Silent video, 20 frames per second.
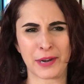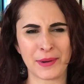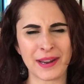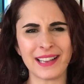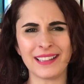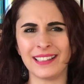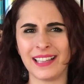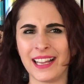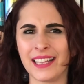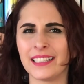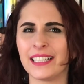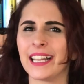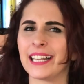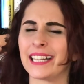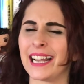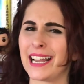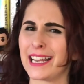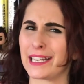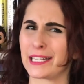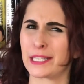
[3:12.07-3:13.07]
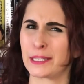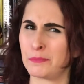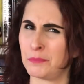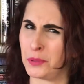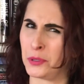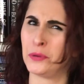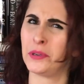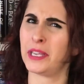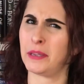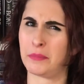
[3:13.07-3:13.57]
I read a lot of like kind of
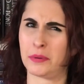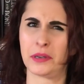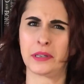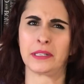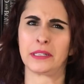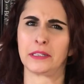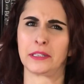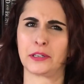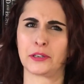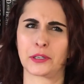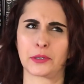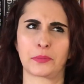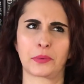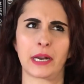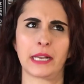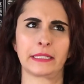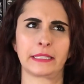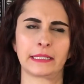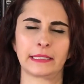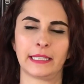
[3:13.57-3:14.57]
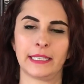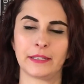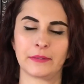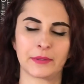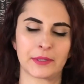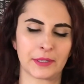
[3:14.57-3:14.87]
spooky books this year surprisingly.